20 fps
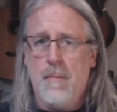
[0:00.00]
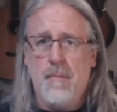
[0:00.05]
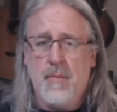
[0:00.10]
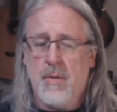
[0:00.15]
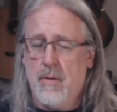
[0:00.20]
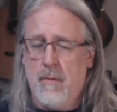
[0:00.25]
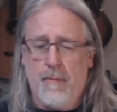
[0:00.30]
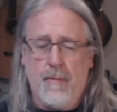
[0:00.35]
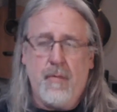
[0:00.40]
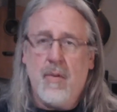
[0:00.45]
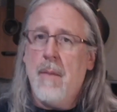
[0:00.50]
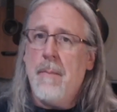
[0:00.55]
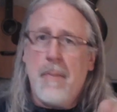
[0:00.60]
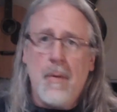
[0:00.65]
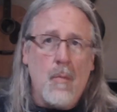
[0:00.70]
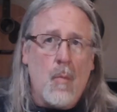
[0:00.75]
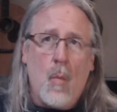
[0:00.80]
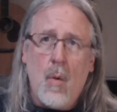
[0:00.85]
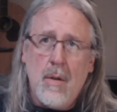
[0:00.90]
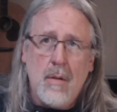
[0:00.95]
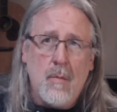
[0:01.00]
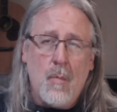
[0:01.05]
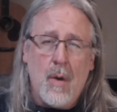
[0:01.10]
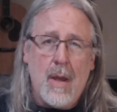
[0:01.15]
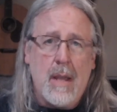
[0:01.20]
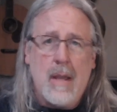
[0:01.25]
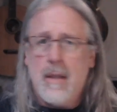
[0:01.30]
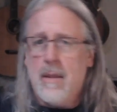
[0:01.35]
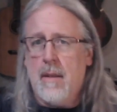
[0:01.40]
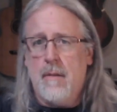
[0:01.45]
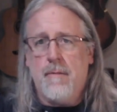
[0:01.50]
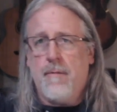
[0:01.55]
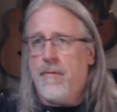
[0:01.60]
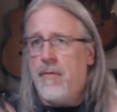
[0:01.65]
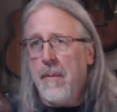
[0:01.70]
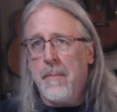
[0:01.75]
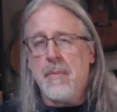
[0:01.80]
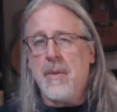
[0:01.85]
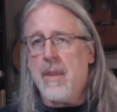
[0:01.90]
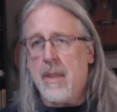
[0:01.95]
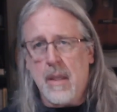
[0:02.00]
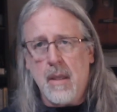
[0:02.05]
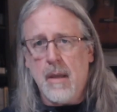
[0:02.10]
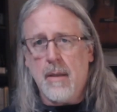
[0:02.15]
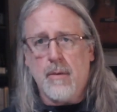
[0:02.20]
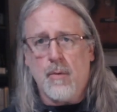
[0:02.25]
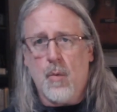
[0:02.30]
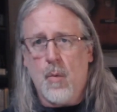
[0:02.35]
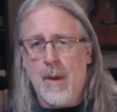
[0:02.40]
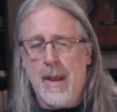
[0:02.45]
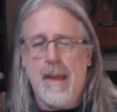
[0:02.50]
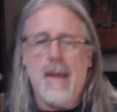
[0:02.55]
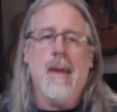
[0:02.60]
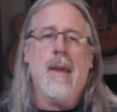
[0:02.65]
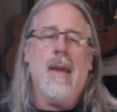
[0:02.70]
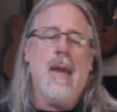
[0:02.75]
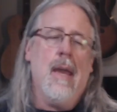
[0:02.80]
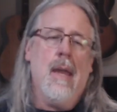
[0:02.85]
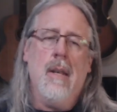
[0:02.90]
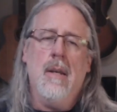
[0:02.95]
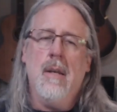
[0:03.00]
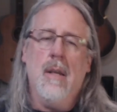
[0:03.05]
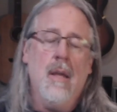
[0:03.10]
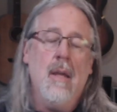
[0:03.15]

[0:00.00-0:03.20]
flip it one way and then flip it the other way? And